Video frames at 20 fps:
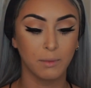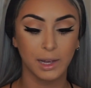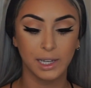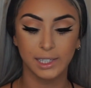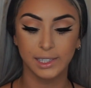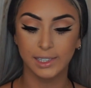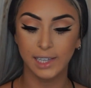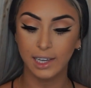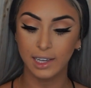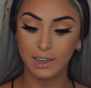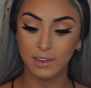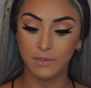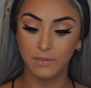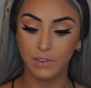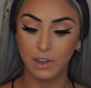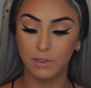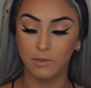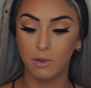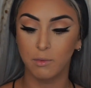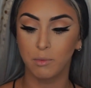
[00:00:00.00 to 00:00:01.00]
my second
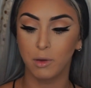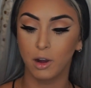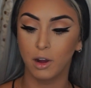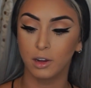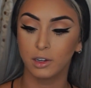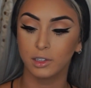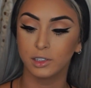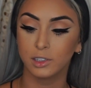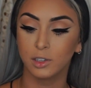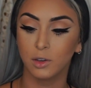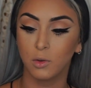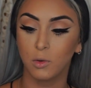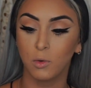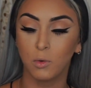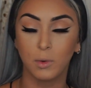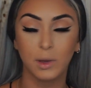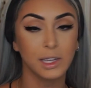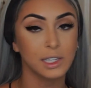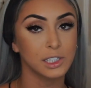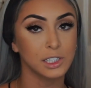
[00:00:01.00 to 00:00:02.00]
favorite part,
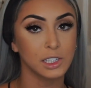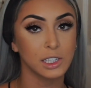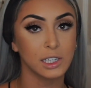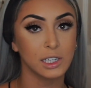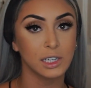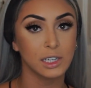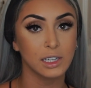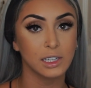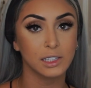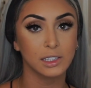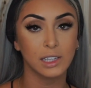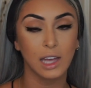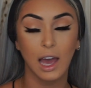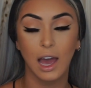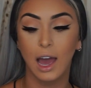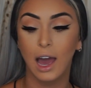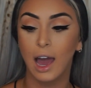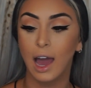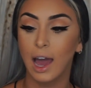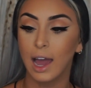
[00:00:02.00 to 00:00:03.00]
which is
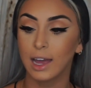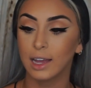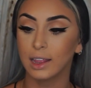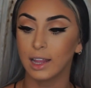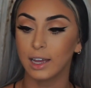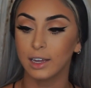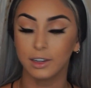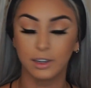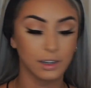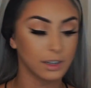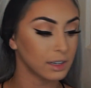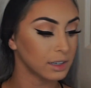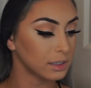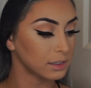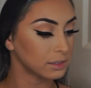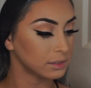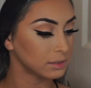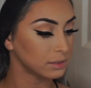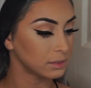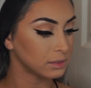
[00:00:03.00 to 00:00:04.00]
highlighter.
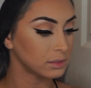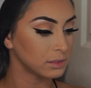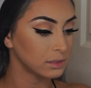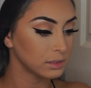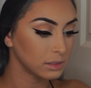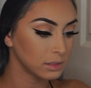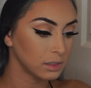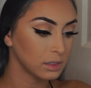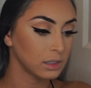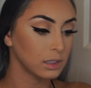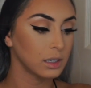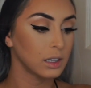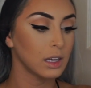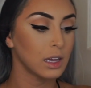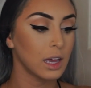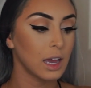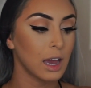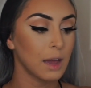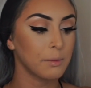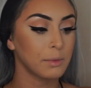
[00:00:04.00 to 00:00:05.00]

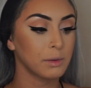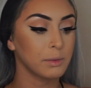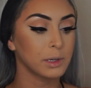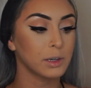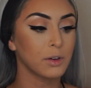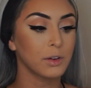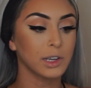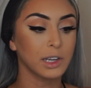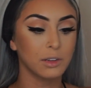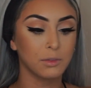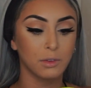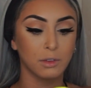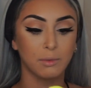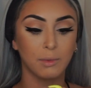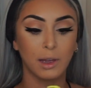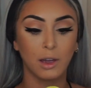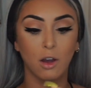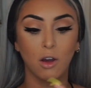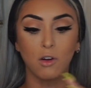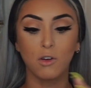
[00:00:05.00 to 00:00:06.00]
I'm going to be going in with
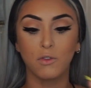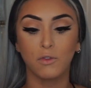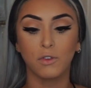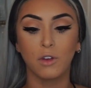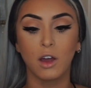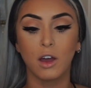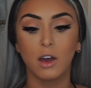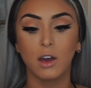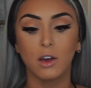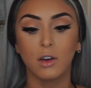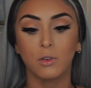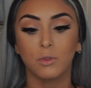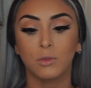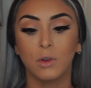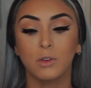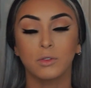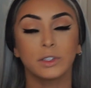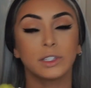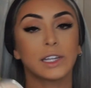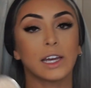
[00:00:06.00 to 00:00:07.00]
my Ofra
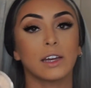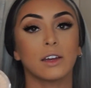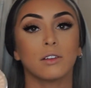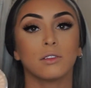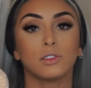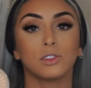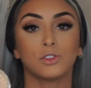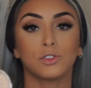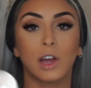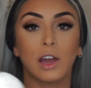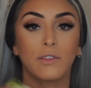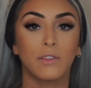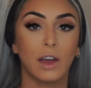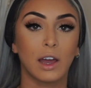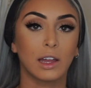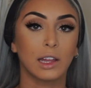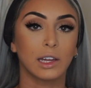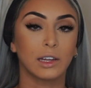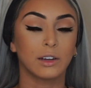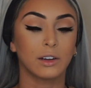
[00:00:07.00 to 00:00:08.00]
Rodeo Dry
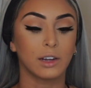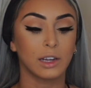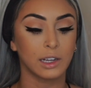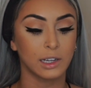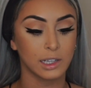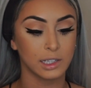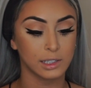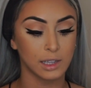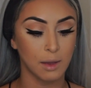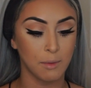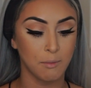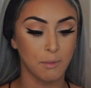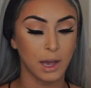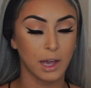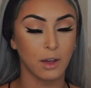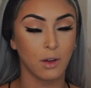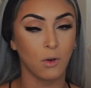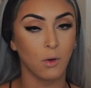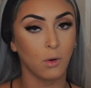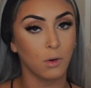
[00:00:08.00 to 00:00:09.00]
Highlighter. It is
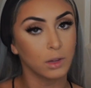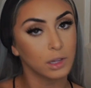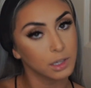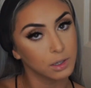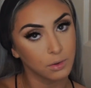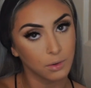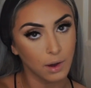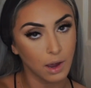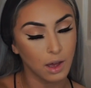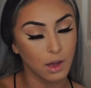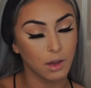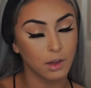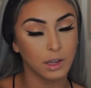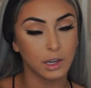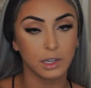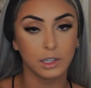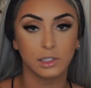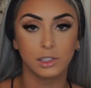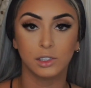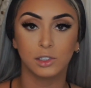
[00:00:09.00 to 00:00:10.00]
my holy grail.
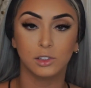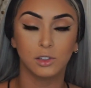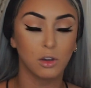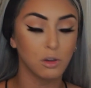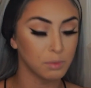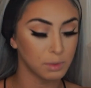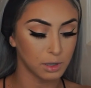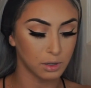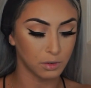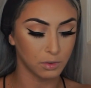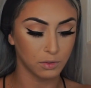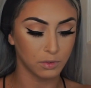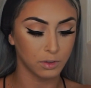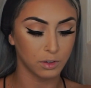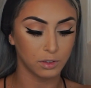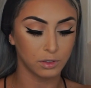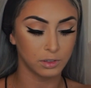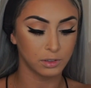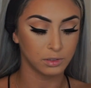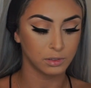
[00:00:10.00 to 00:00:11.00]
It is so
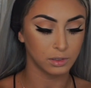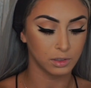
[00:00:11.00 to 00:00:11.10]
beautiful.